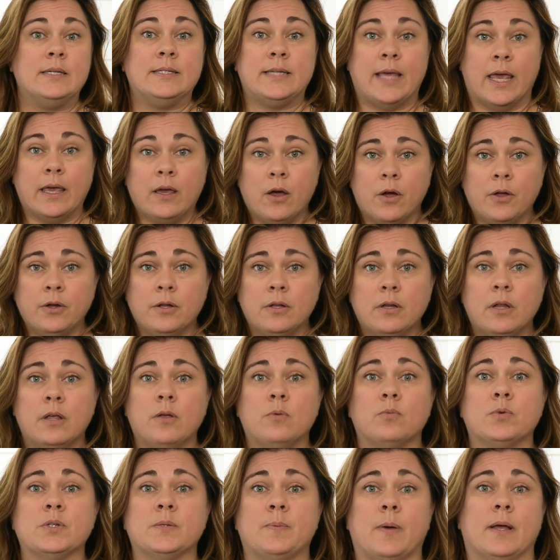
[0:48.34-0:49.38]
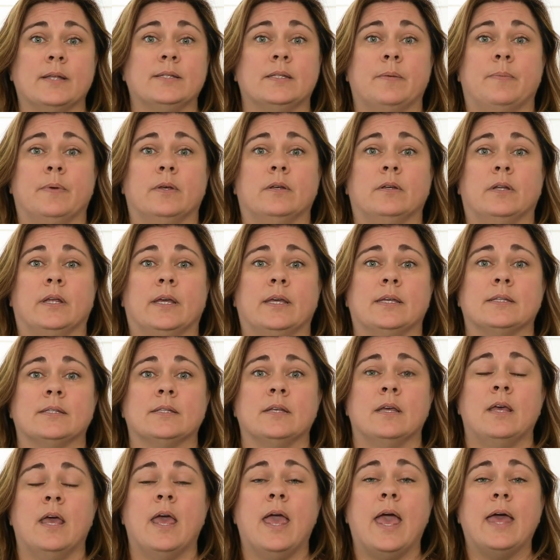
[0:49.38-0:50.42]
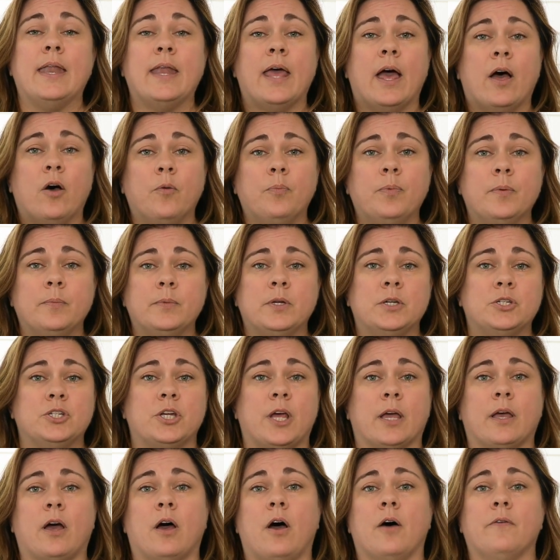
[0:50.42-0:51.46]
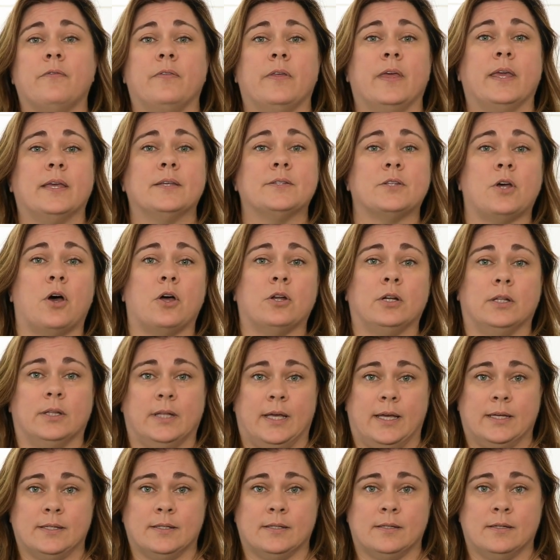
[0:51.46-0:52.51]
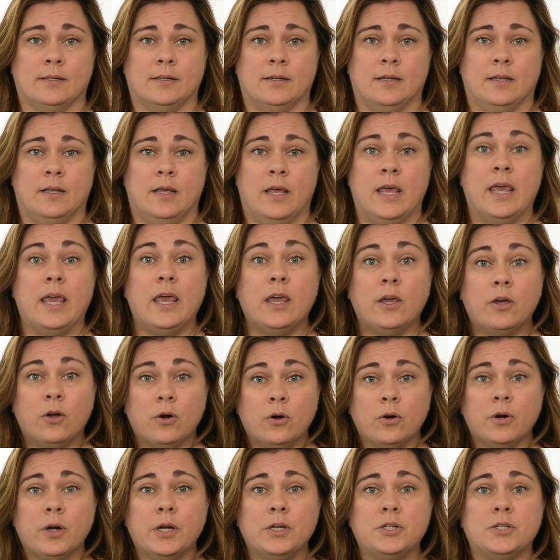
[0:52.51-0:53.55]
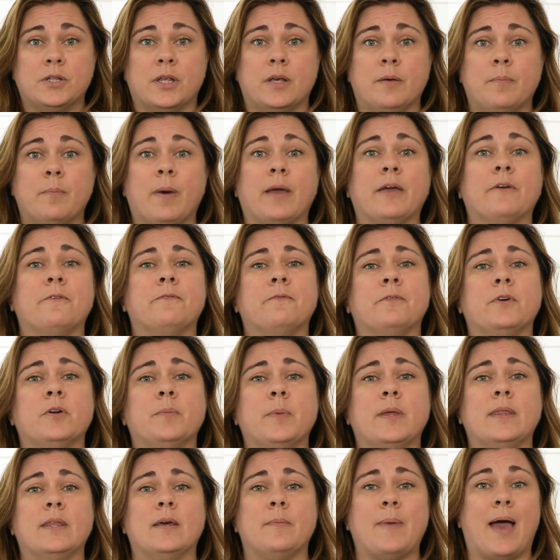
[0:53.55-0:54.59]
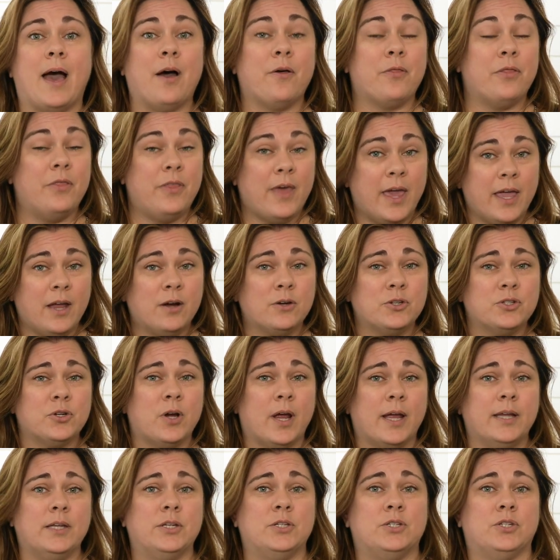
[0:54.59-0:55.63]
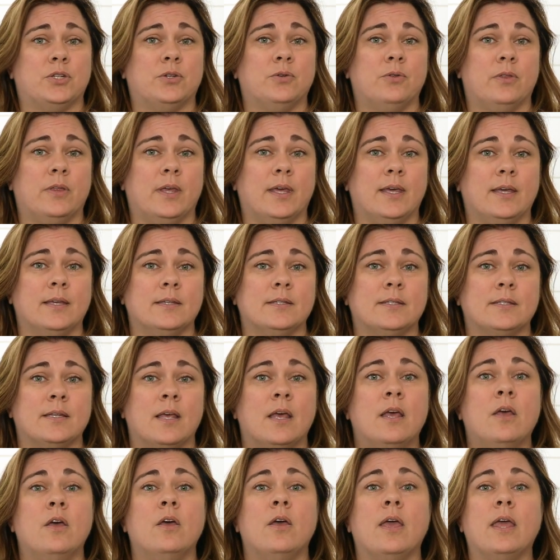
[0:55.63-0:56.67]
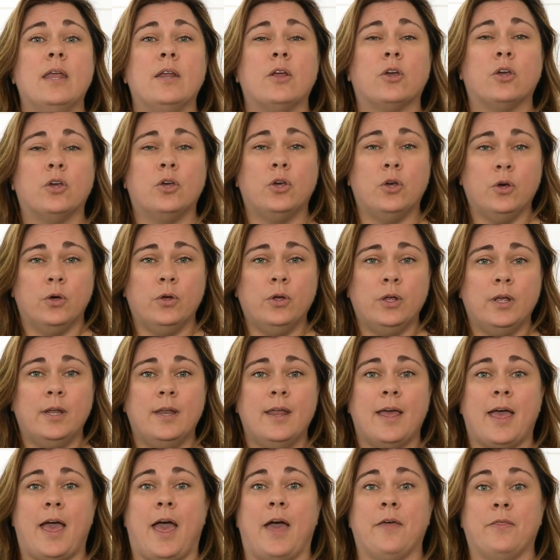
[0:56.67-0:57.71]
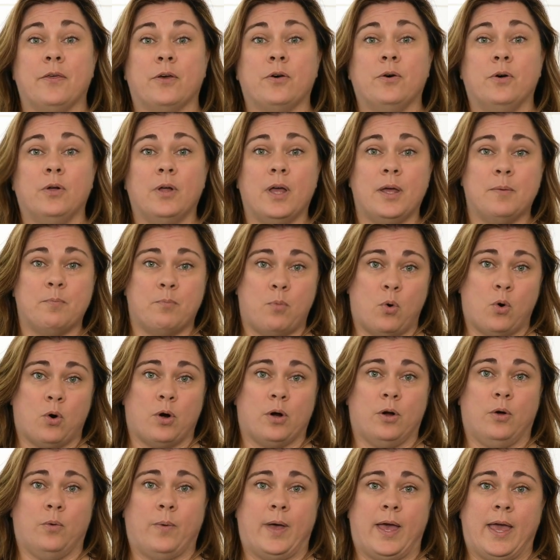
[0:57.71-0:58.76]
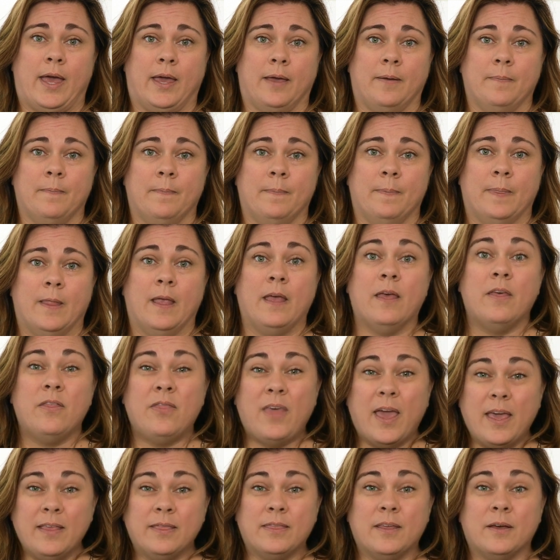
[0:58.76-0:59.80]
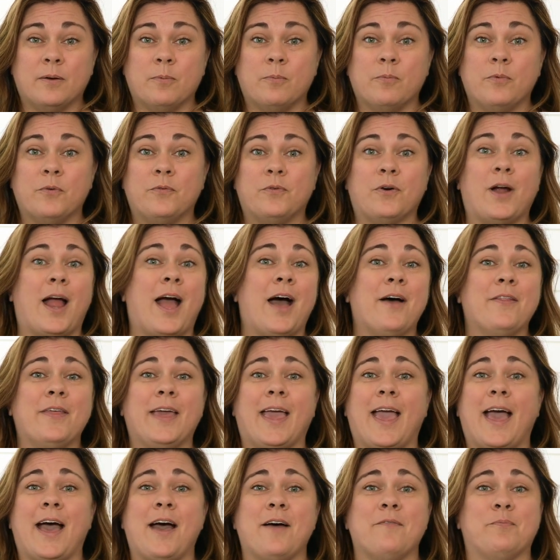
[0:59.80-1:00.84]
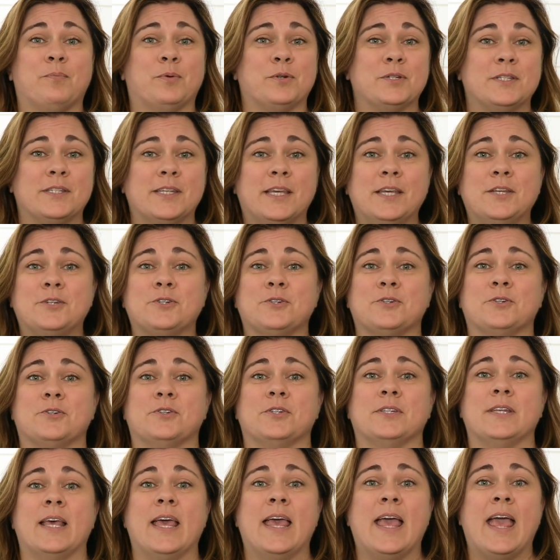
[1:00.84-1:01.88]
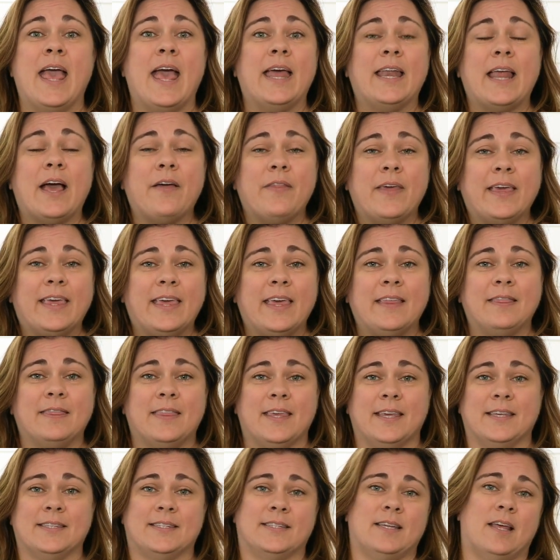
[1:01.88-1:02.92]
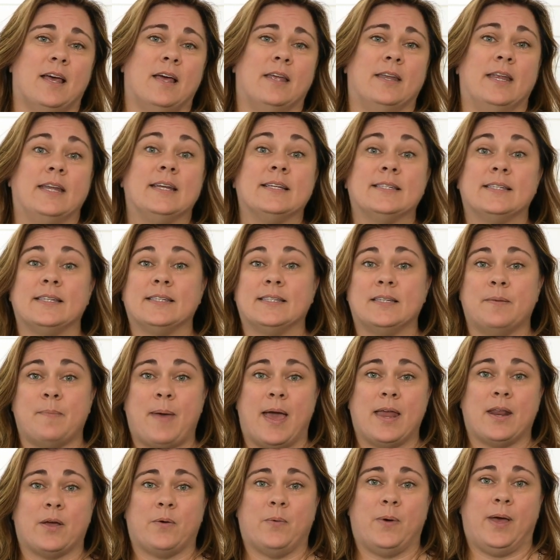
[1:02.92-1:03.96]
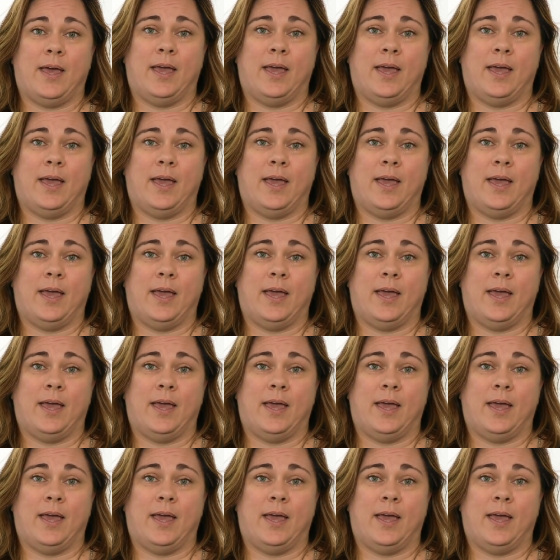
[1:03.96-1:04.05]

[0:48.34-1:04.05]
Take on responsibilities and help them to check off things on a list. Encourage them by affirming them how they are trying to do things in a good, ethical, and moral way. Thank them for how they have procedures and how they get things done in a systematic